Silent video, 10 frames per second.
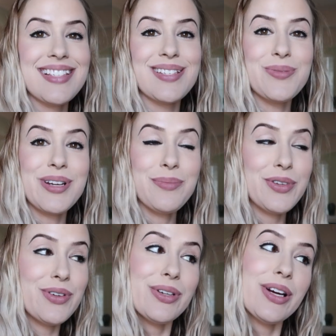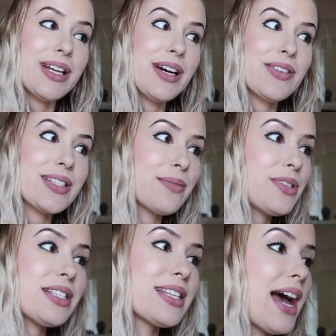So what I'm doing right now is I'm
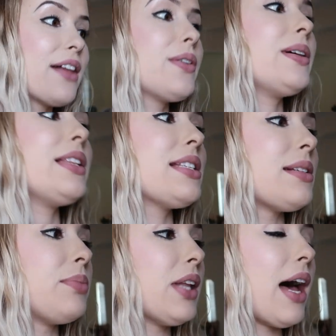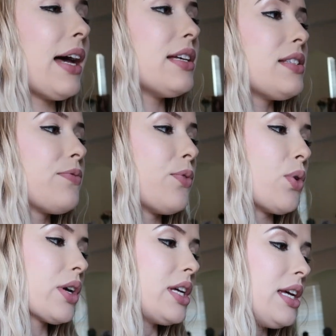just gathering the supplies
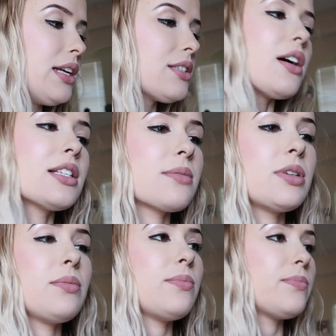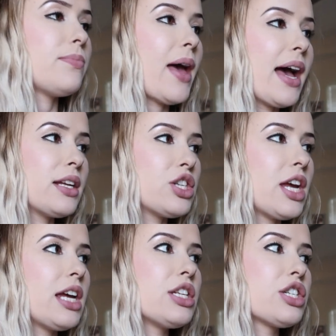for Keegan's ostomy bag
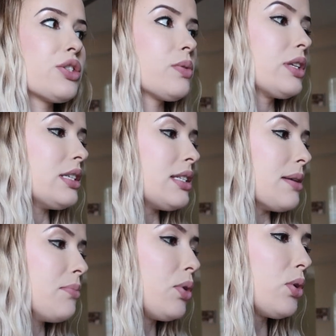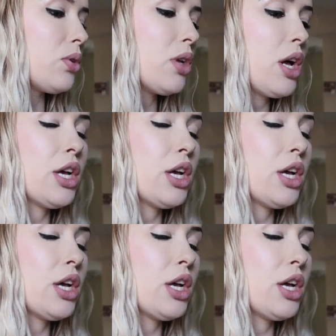change. It's really simple.